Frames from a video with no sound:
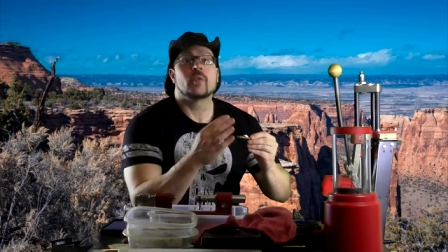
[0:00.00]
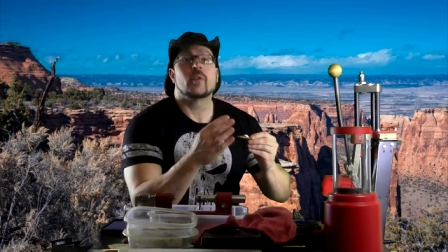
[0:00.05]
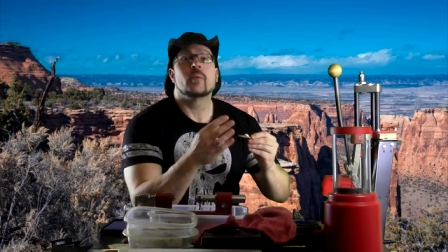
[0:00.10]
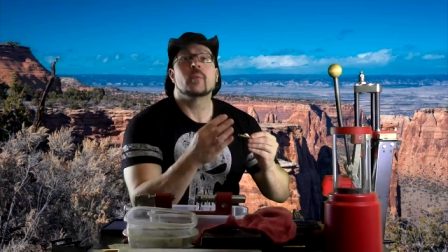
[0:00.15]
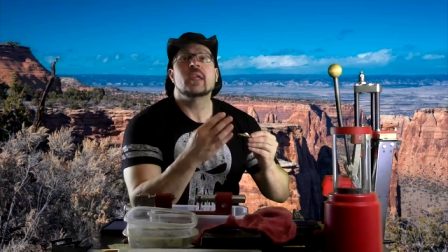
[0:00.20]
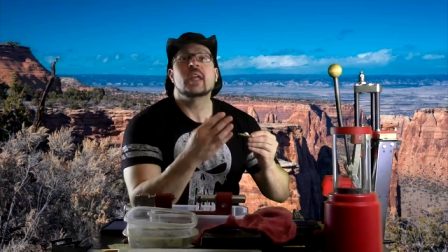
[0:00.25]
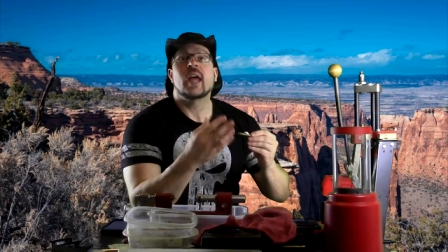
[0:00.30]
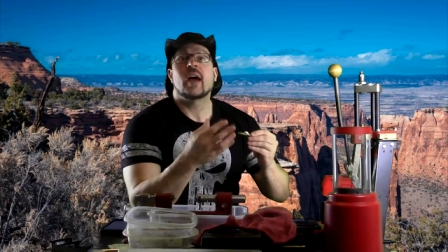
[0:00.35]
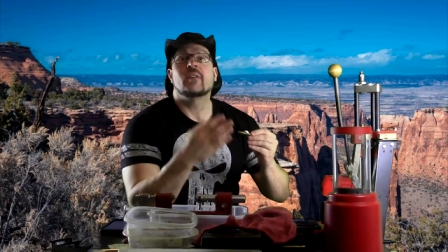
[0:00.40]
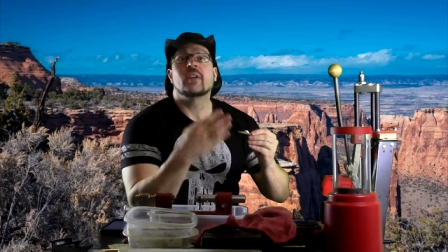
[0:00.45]
for
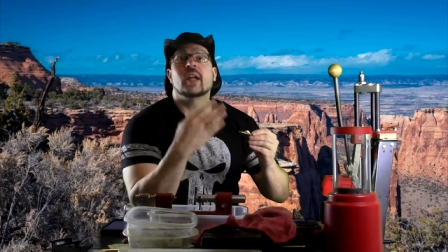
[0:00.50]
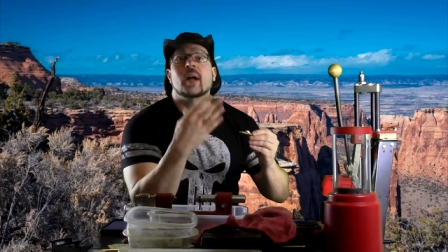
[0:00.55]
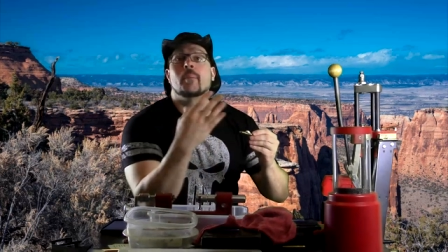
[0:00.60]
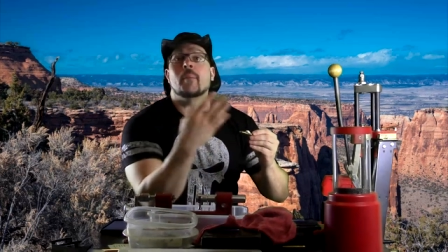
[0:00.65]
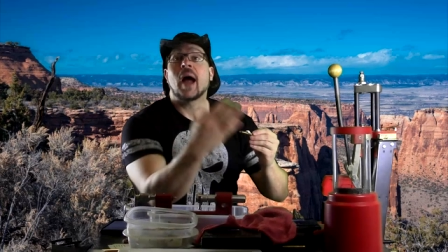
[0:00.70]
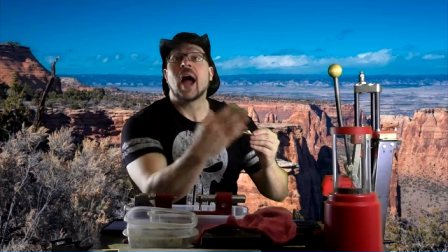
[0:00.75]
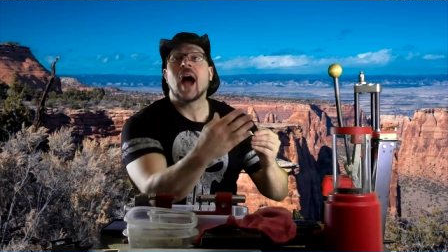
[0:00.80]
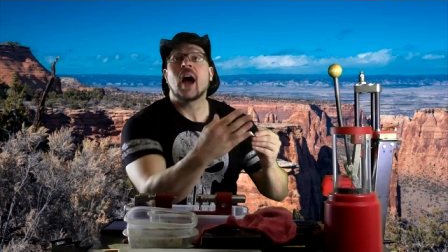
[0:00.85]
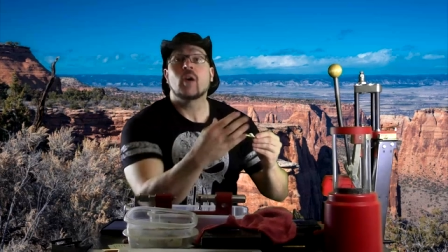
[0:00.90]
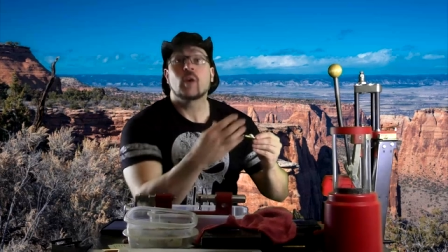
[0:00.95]
me having a
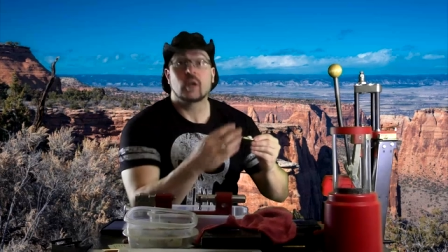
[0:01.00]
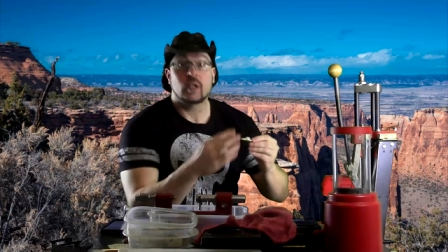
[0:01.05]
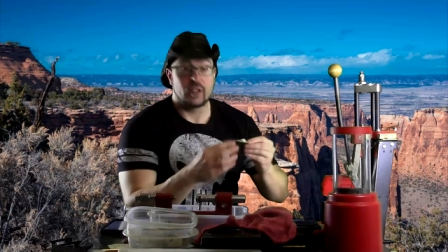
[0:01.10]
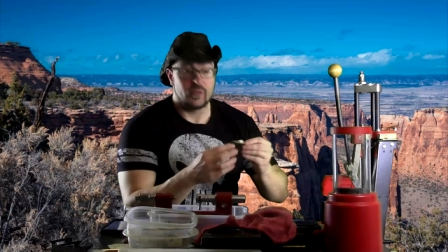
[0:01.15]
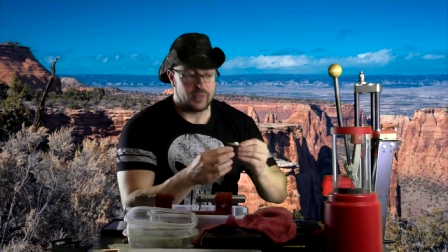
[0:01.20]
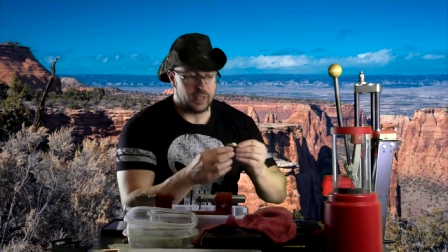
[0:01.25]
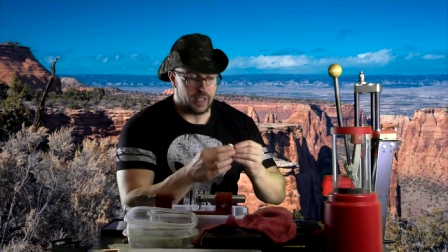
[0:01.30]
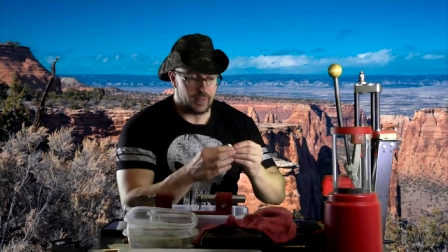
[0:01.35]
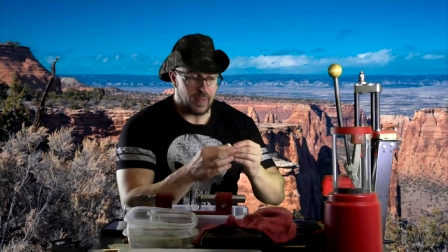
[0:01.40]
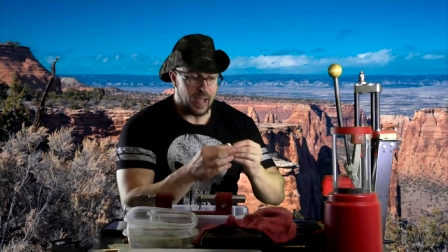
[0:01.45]

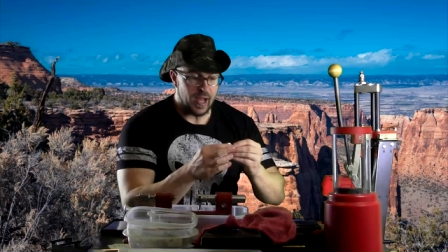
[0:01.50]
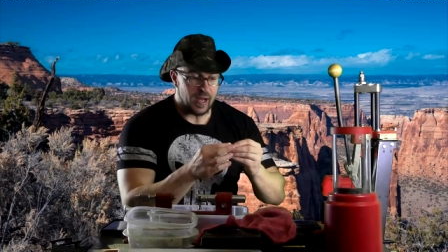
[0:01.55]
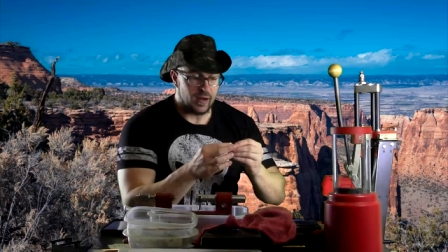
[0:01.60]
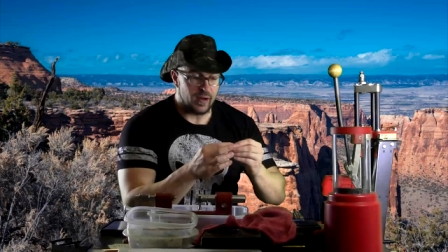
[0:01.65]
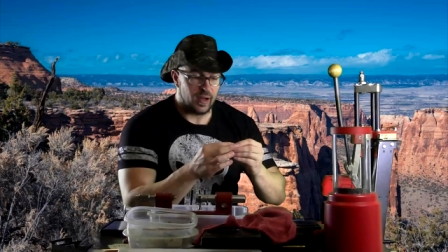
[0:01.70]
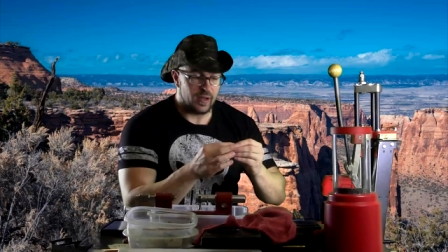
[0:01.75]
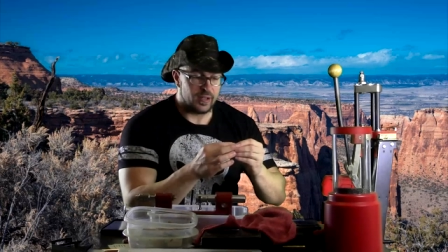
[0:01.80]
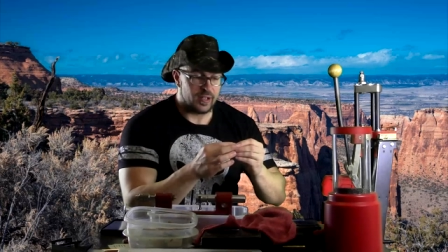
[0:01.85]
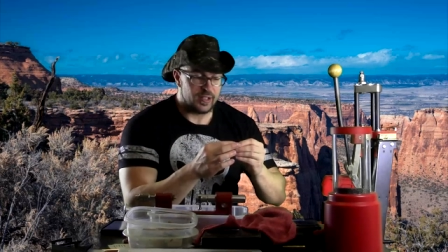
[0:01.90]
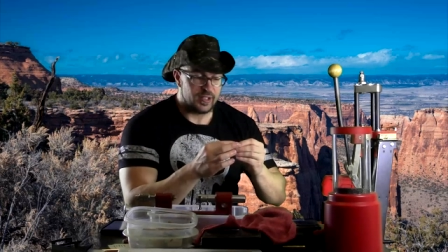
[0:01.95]
powerlifting
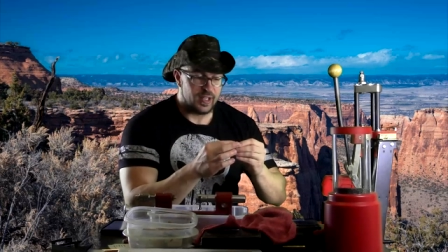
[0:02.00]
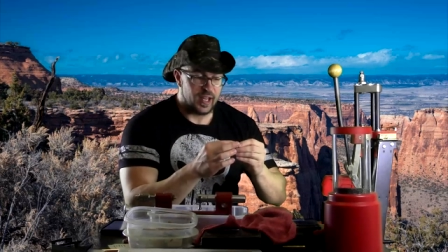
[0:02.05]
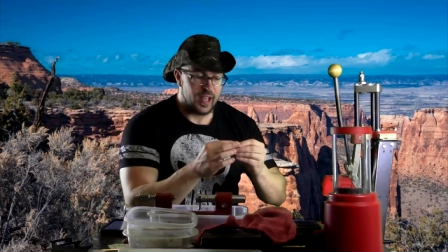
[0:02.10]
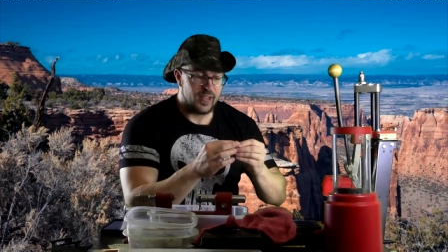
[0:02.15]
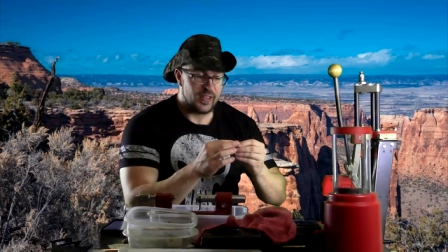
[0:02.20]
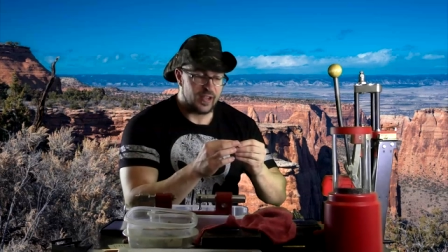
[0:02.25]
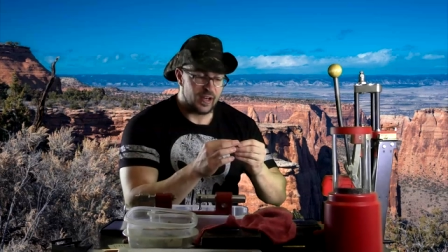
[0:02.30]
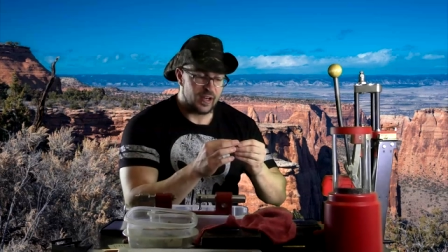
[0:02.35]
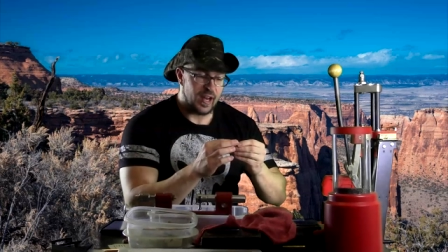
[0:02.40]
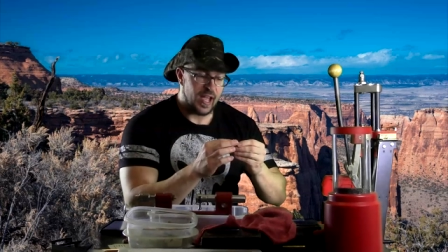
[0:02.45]
background, to
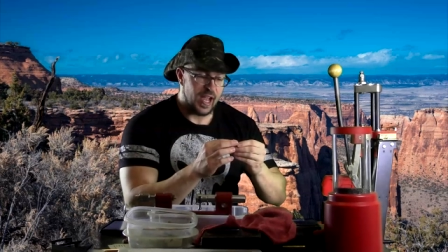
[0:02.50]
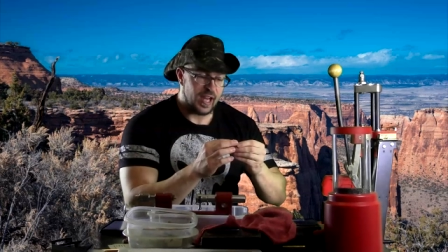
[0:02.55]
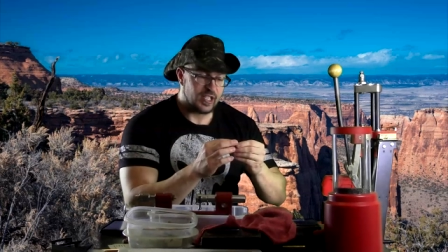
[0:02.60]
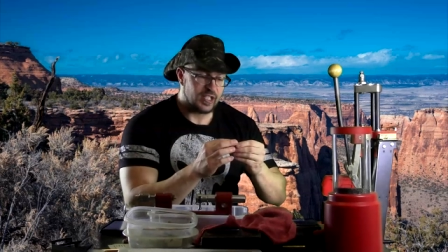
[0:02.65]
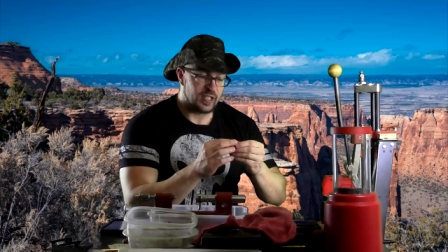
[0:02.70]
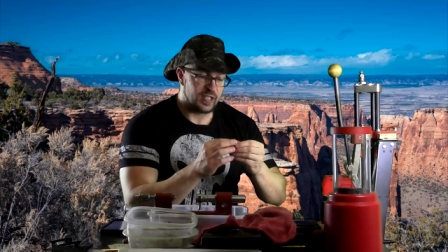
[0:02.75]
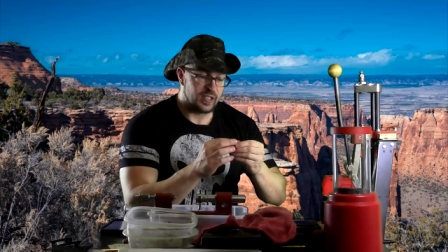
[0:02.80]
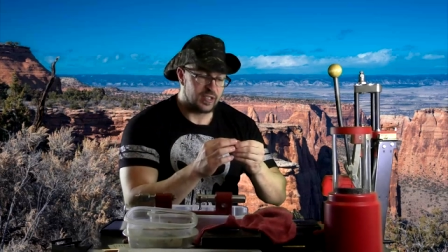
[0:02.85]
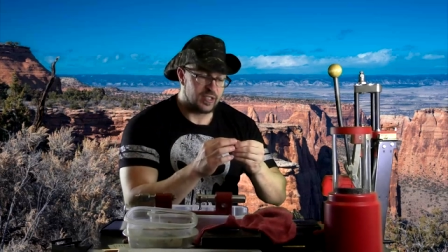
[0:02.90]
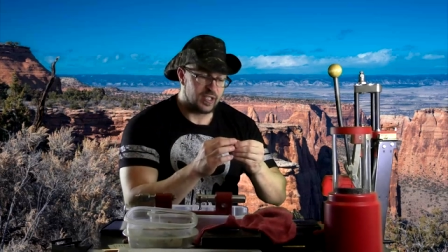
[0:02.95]
stand there and
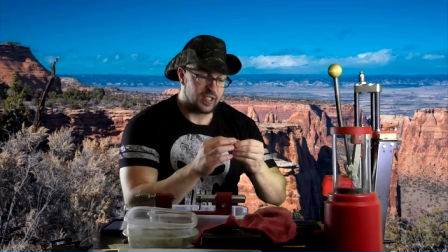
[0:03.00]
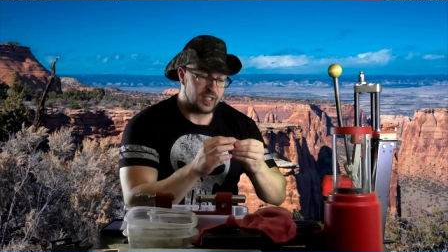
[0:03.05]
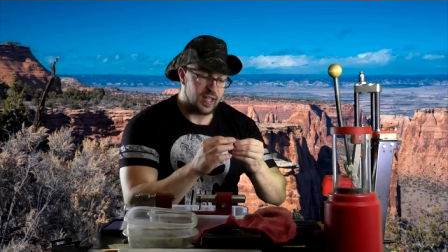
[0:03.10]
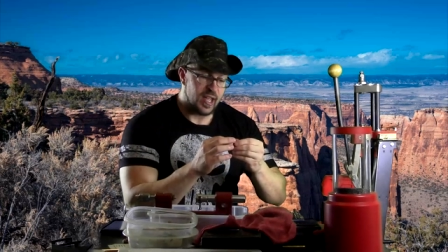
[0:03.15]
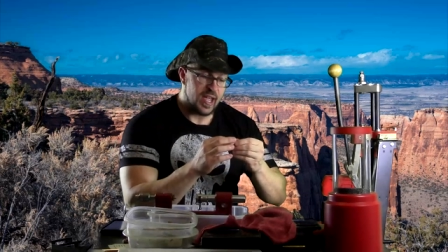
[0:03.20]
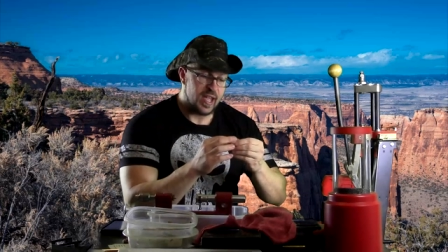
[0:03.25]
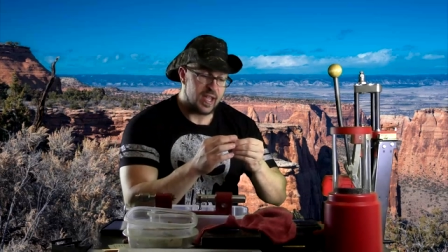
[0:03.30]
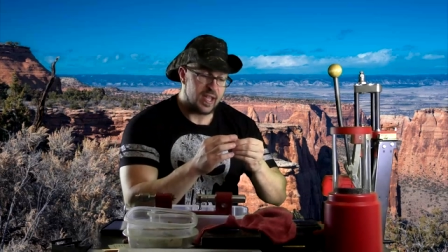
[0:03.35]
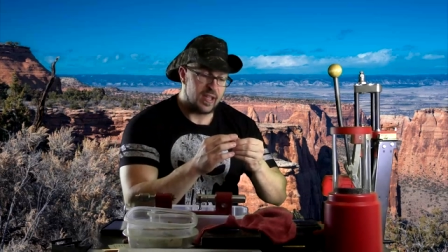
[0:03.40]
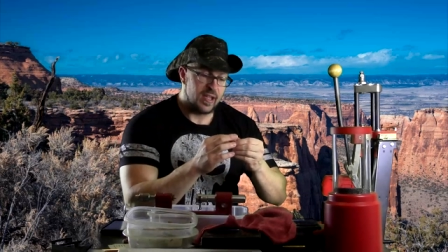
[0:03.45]
actually
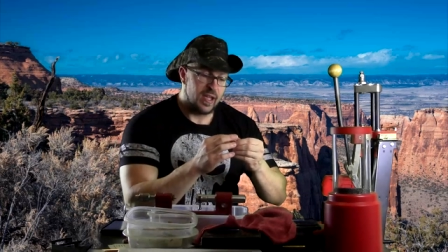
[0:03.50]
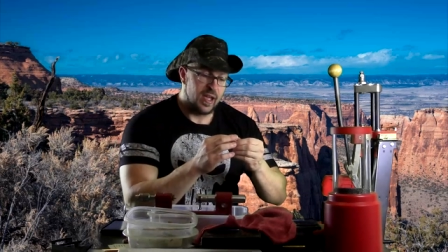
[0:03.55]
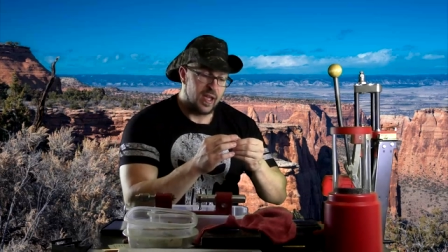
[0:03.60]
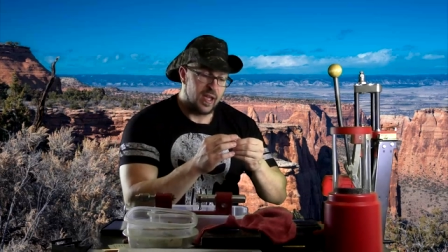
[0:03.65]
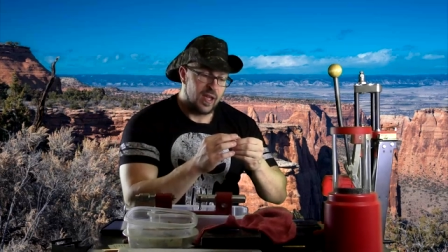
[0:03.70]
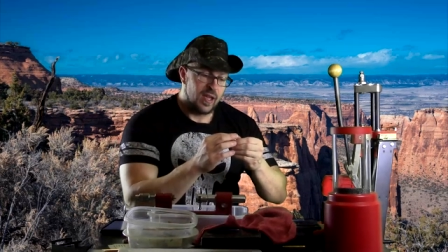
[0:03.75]
say